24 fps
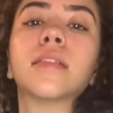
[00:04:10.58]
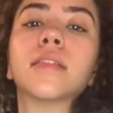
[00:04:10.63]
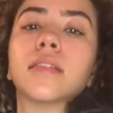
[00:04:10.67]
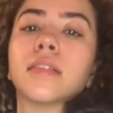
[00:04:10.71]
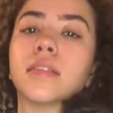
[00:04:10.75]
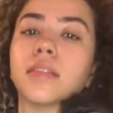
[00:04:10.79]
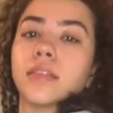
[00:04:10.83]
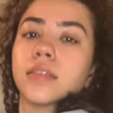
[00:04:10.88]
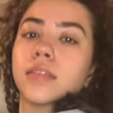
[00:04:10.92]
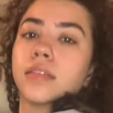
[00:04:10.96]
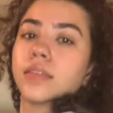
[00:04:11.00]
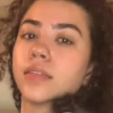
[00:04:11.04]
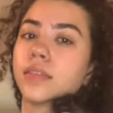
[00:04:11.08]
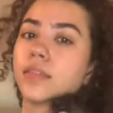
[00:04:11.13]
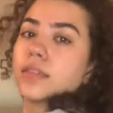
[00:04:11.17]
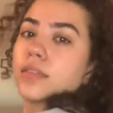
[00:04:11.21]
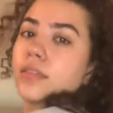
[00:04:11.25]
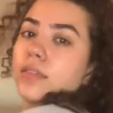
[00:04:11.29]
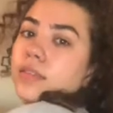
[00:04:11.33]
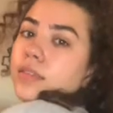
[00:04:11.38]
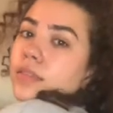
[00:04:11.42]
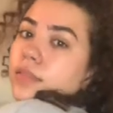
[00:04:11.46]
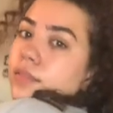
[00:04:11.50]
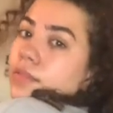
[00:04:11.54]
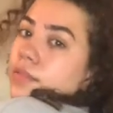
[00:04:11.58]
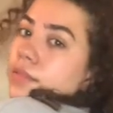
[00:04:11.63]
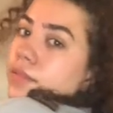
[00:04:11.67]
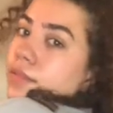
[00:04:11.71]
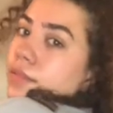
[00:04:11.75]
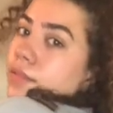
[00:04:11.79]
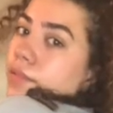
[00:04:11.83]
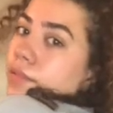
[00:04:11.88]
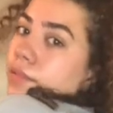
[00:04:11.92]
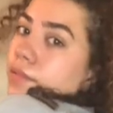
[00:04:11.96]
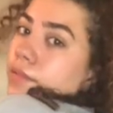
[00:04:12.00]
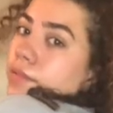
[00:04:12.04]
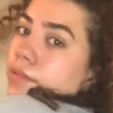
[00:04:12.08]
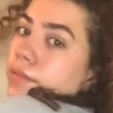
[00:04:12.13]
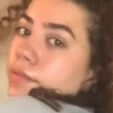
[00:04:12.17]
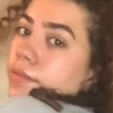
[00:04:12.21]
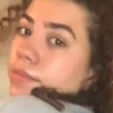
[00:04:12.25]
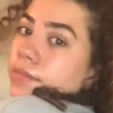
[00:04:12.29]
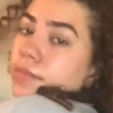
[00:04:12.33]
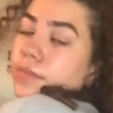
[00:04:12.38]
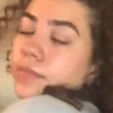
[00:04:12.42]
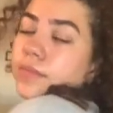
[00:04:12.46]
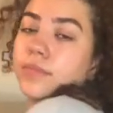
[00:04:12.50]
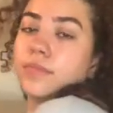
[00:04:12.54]

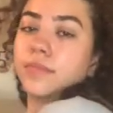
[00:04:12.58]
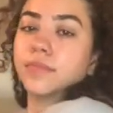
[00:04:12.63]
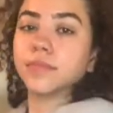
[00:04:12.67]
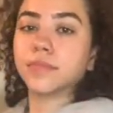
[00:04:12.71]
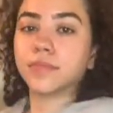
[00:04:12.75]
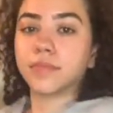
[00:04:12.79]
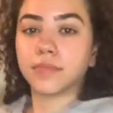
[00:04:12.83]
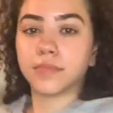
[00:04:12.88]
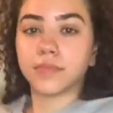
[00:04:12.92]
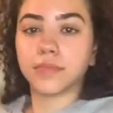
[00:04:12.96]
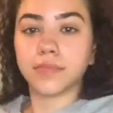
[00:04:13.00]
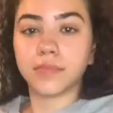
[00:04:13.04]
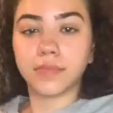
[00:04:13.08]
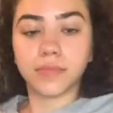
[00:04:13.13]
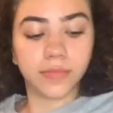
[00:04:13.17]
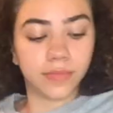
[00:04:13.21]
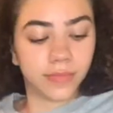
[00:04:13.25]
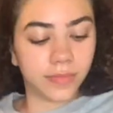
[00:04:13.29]
(silence)